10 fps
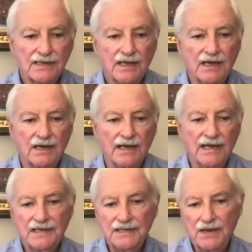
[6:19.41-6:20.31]

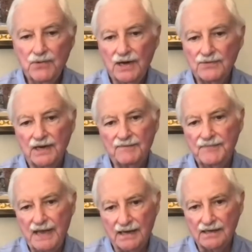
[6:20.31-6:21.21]
and then they wound up
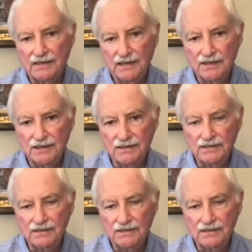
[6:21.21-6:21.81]
back in